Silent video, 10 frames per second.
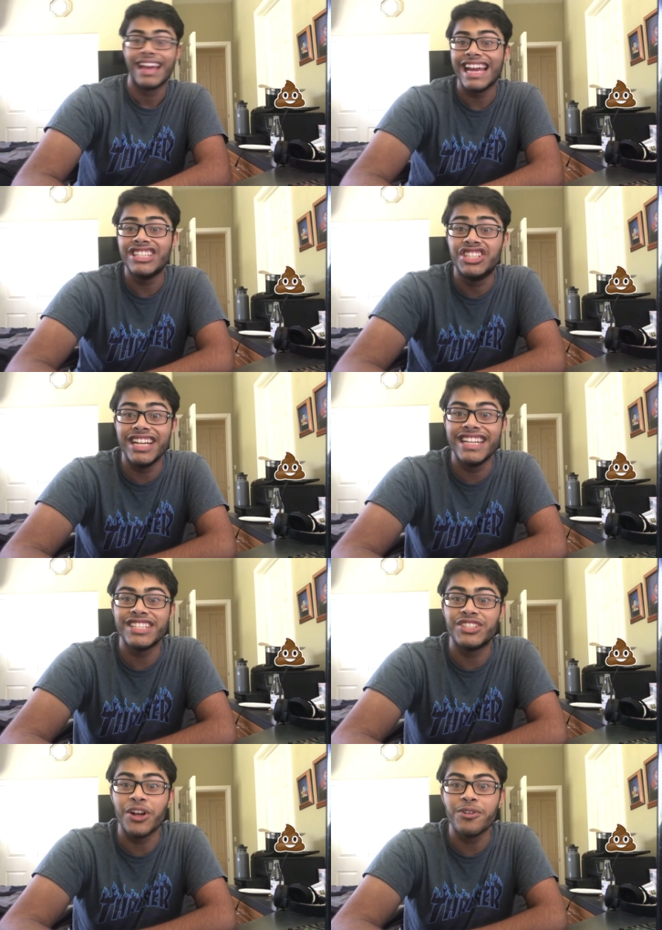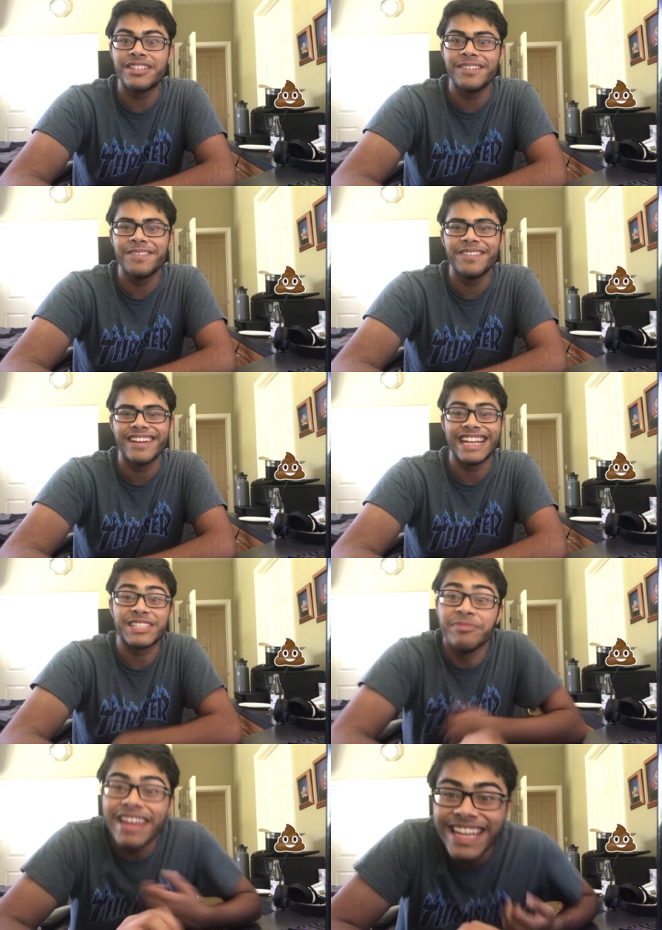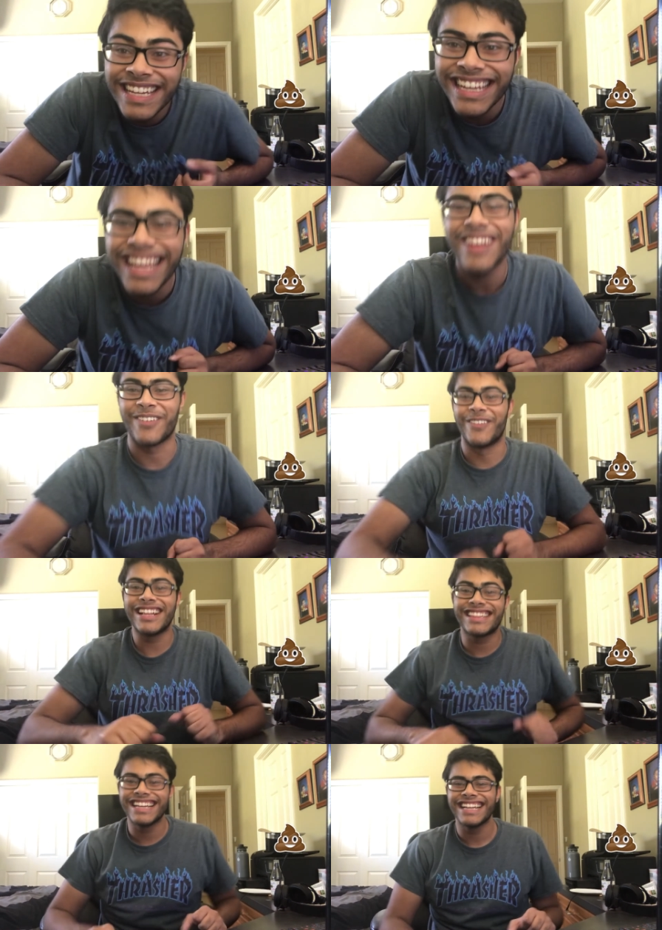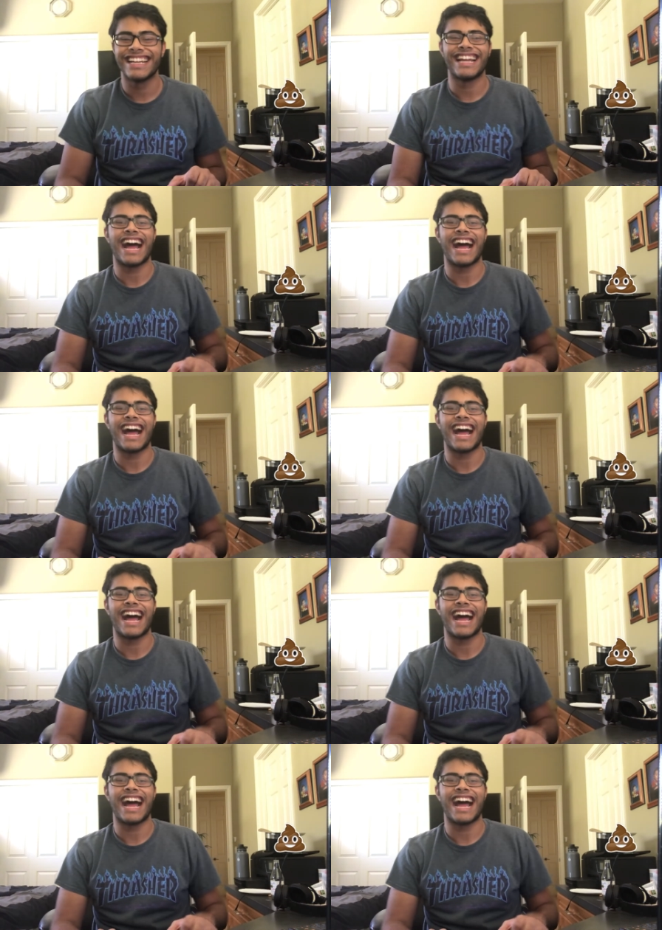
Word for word: Hey, genius Joseph, it's me, Rithik.